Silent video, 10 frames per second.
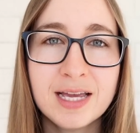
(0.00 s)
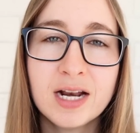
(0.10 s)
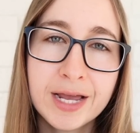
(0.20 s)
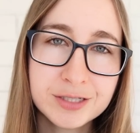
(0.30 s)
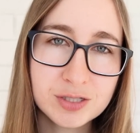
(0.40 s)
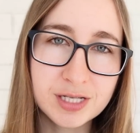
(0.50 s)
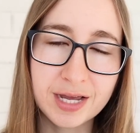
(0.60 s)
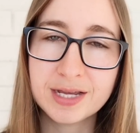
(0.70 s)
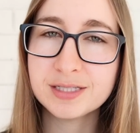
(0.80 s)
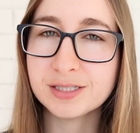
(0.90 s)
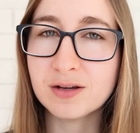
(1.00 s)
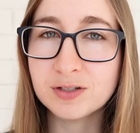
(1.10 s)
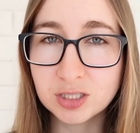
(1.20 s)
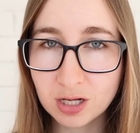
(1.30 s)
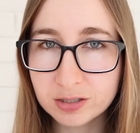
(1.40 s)
and exercise is
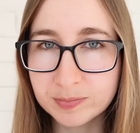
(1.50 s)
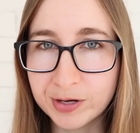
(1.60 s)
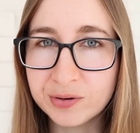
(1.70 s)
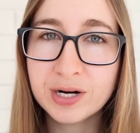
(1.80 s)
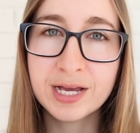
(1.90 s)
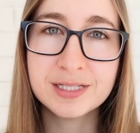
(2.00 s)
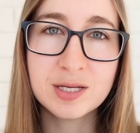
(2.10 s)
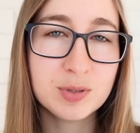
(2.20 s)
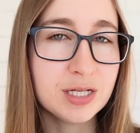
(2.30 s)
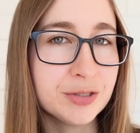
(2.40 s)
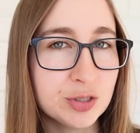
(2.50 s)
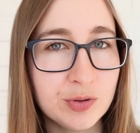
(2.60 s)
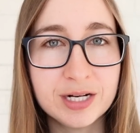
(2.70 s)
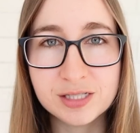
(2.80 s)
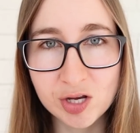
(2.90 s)
often talked about as a potential
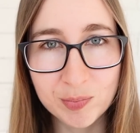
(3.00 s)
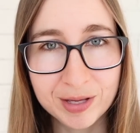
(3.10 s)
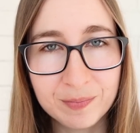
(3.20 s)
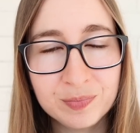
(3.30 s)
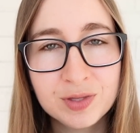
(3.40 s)
way to stop it.